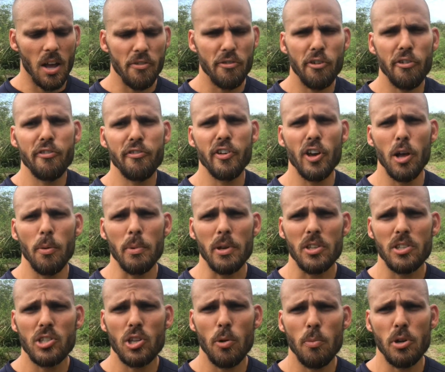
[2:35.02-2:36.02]

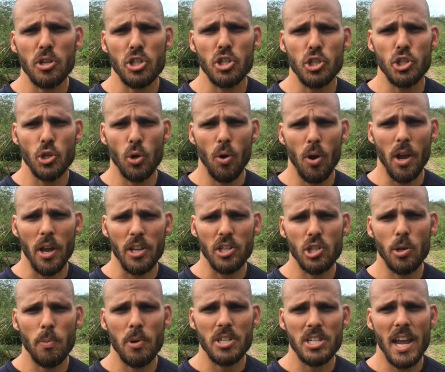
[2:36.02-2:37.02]
fulfillment, so much joy,
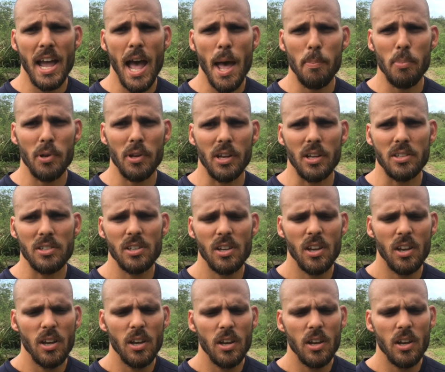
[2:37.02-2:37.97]
so much happiness